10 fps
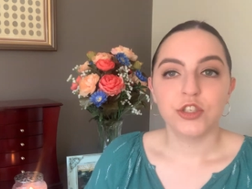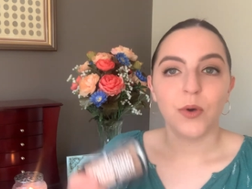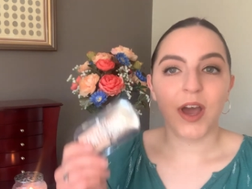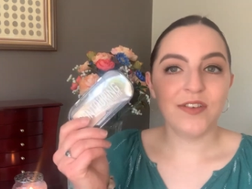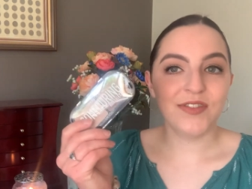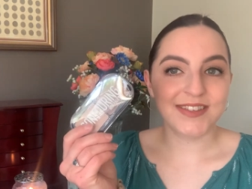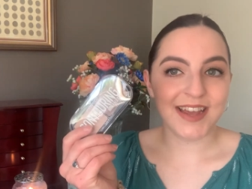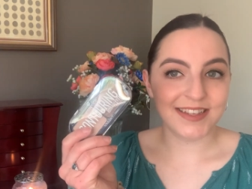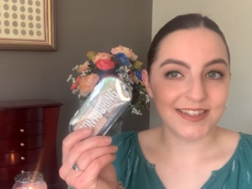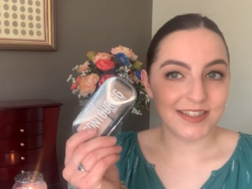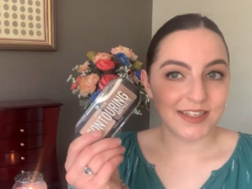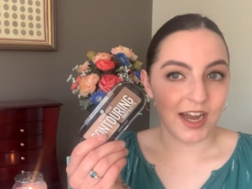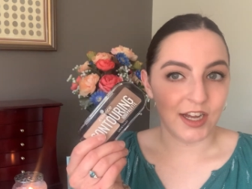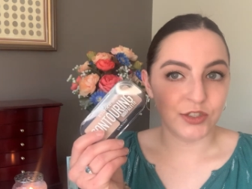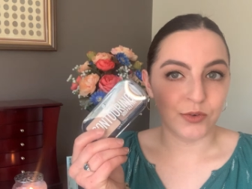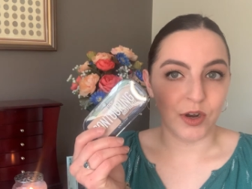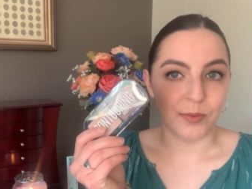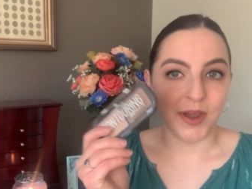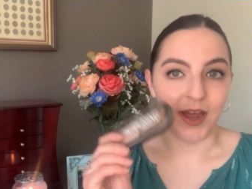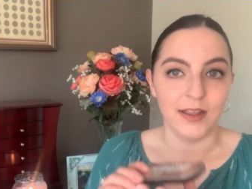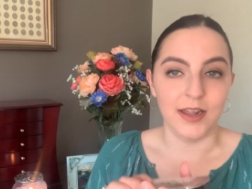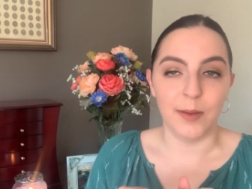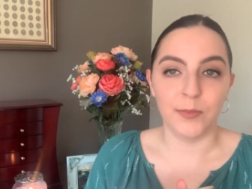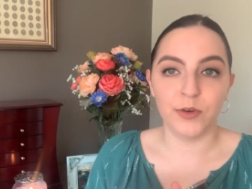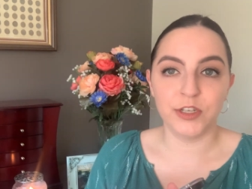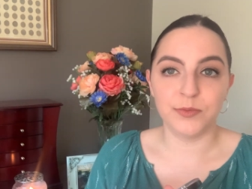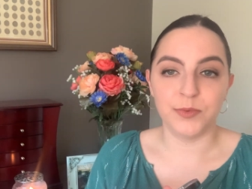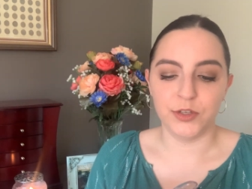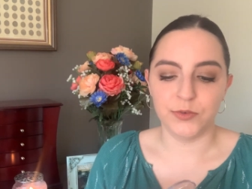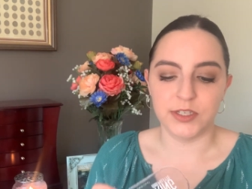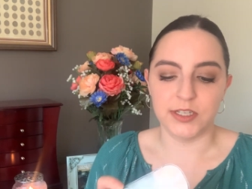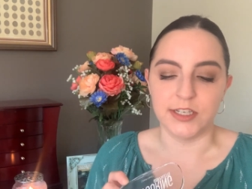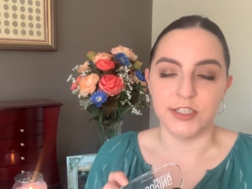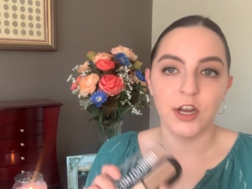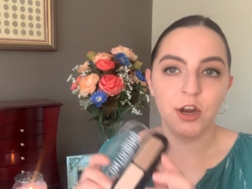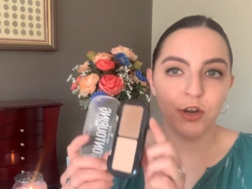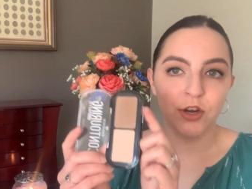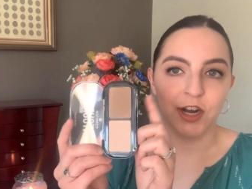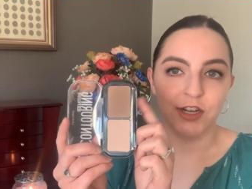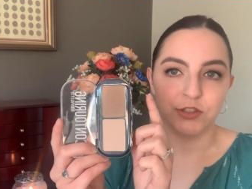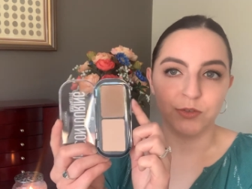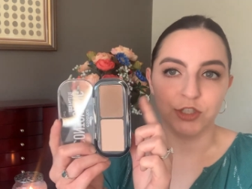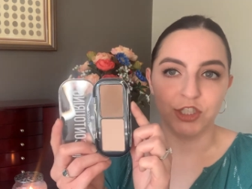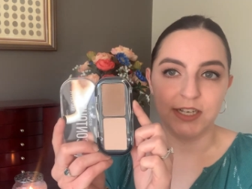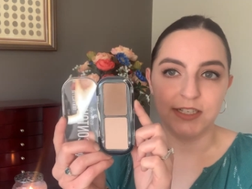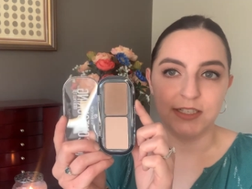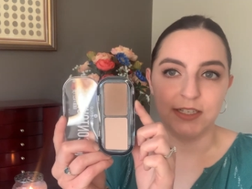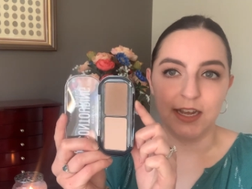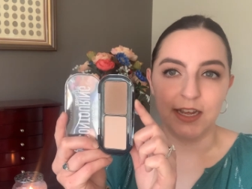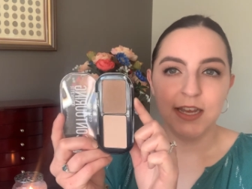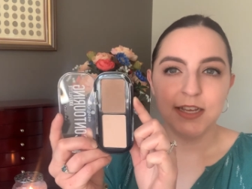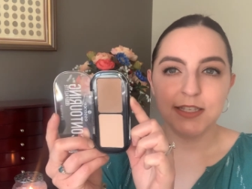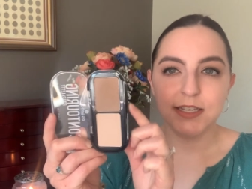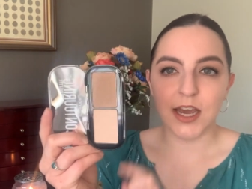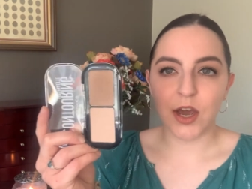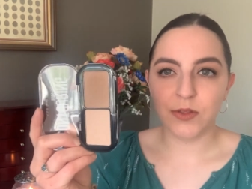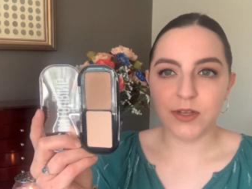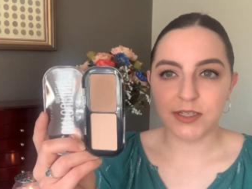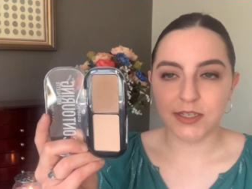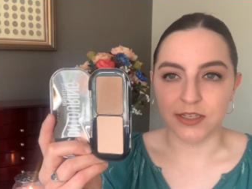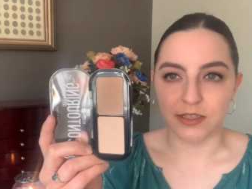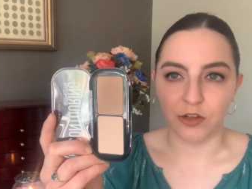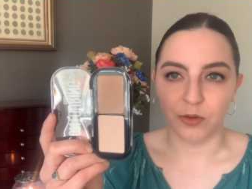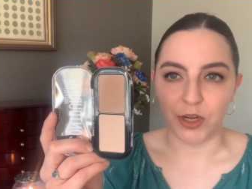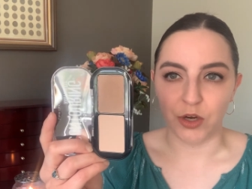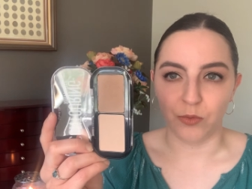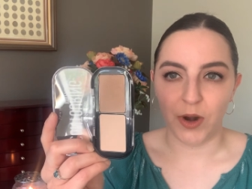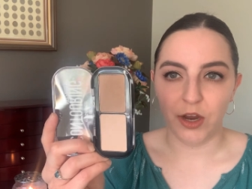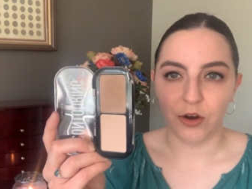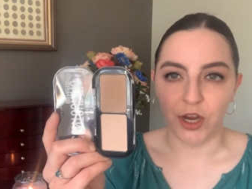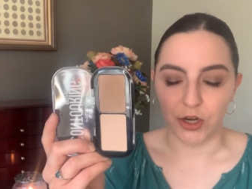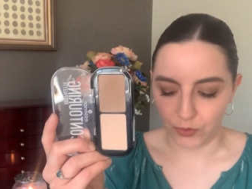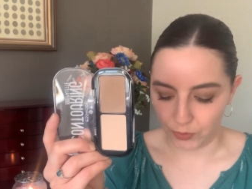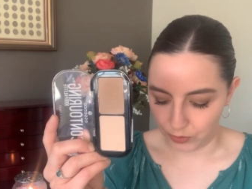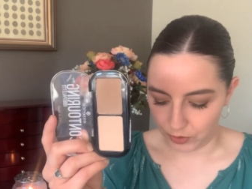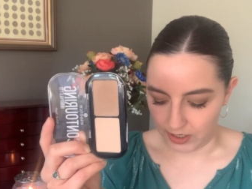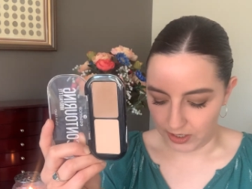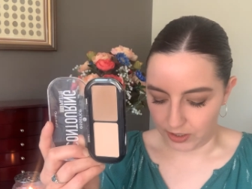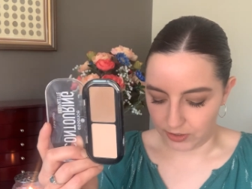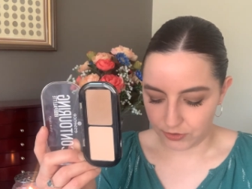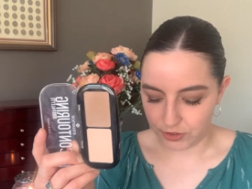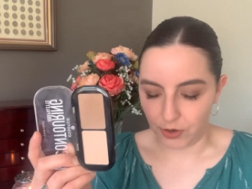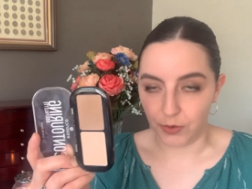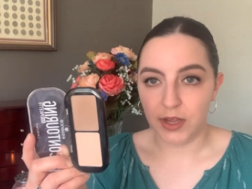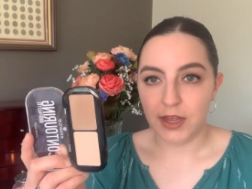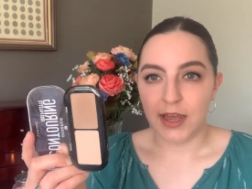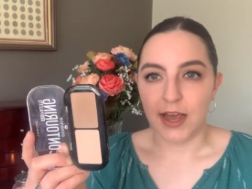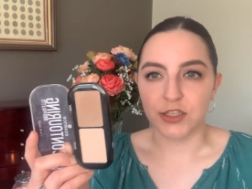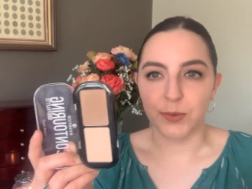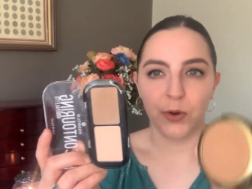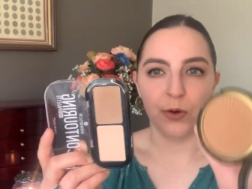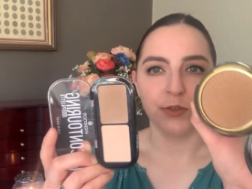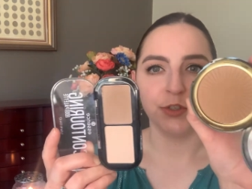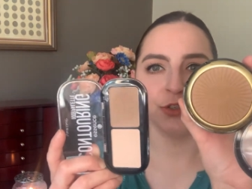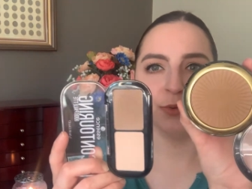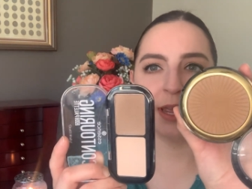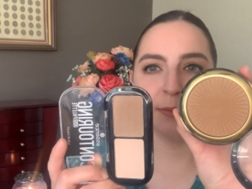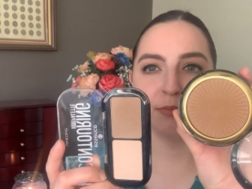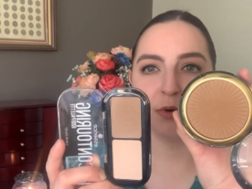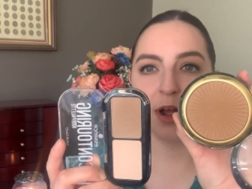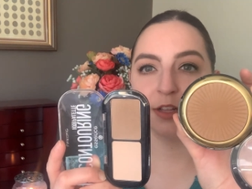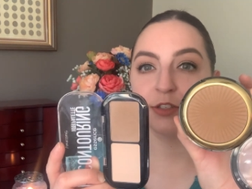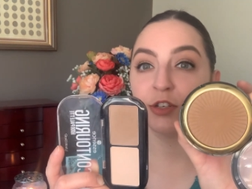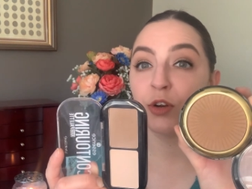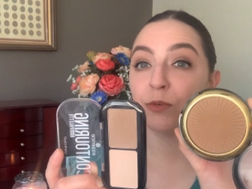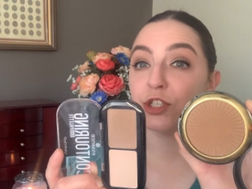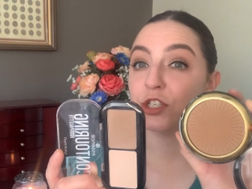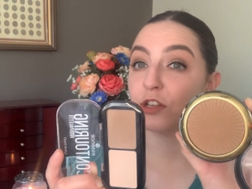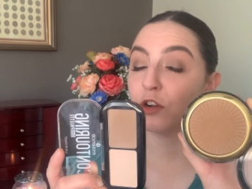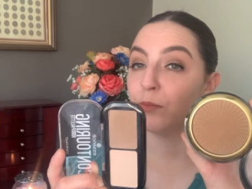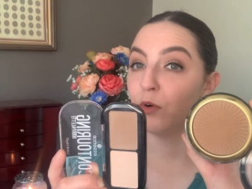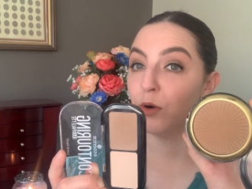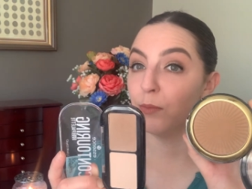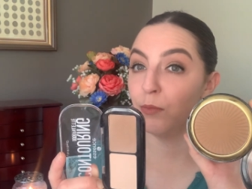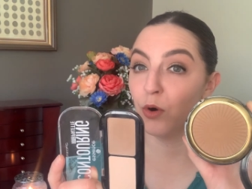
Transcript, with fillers: So I have this Essence Contouring Palette. I'm going to be using the darker contour shade today. See how this is a little bit grayer and cooler in undertone as opposed to a bronzer, which is a little more